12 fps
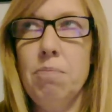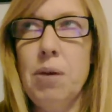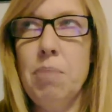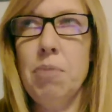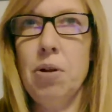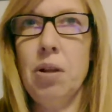
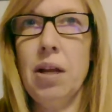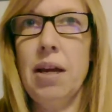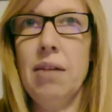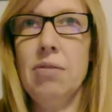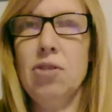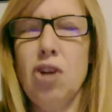people
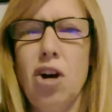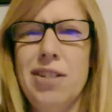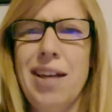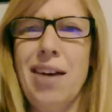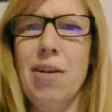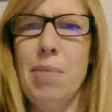like
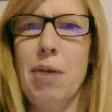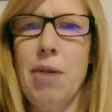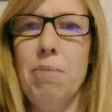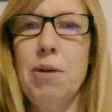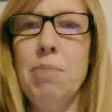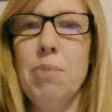talk down
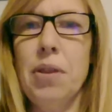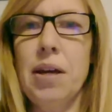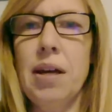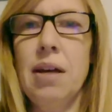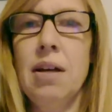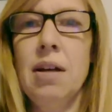about people
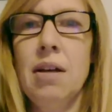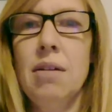that